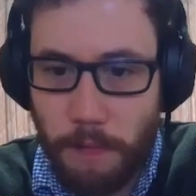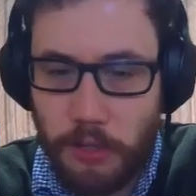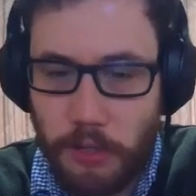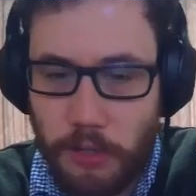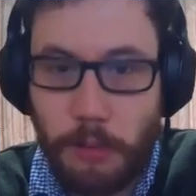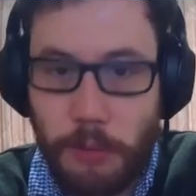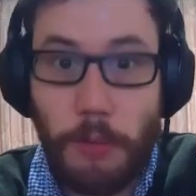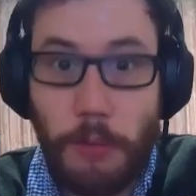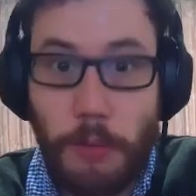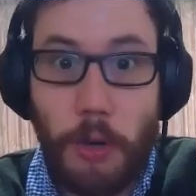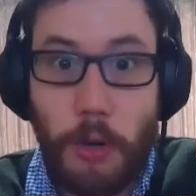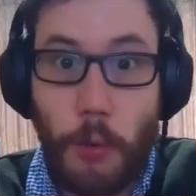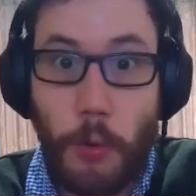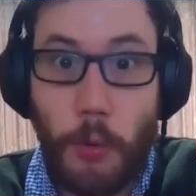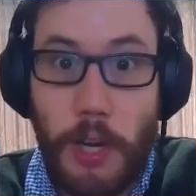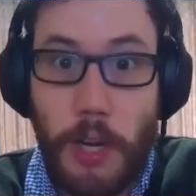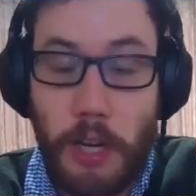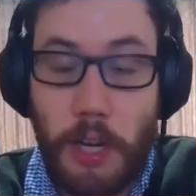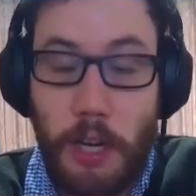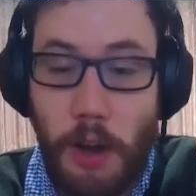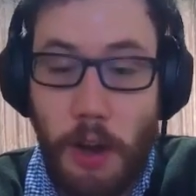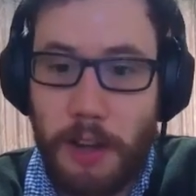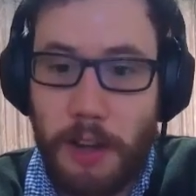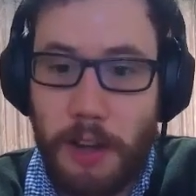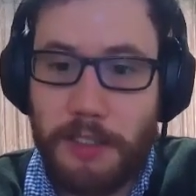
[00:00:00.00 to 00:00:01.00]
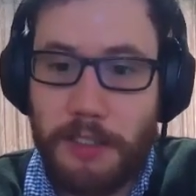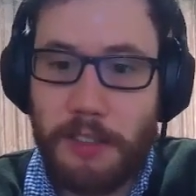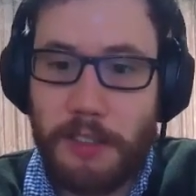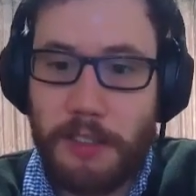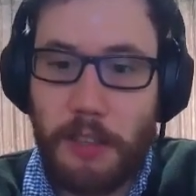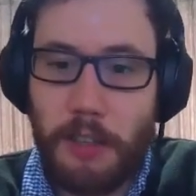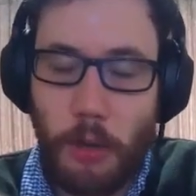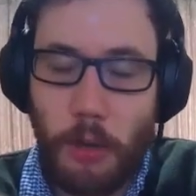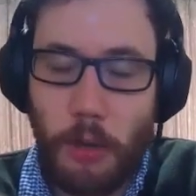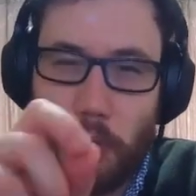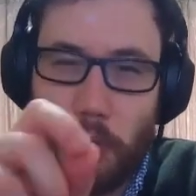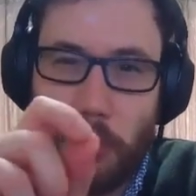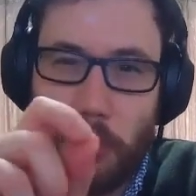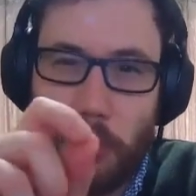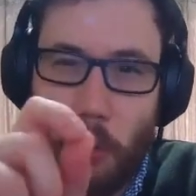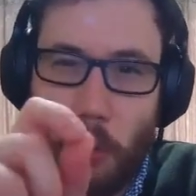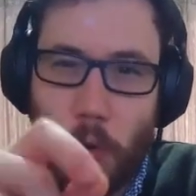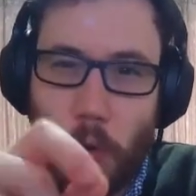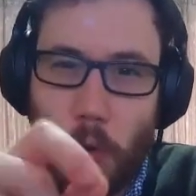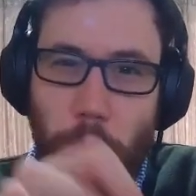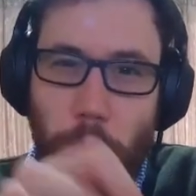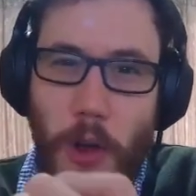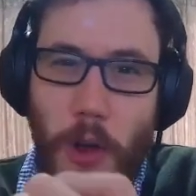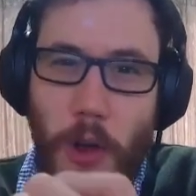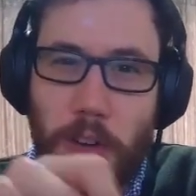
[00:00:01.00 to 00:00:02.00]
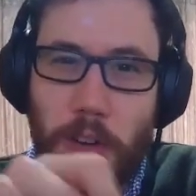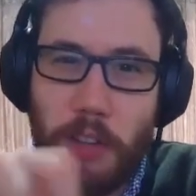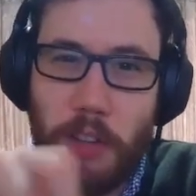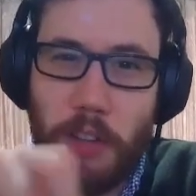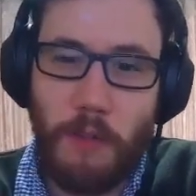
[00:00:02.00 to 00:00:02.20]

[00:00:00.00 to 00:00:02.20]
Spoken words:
there's some little green dots, and those correspond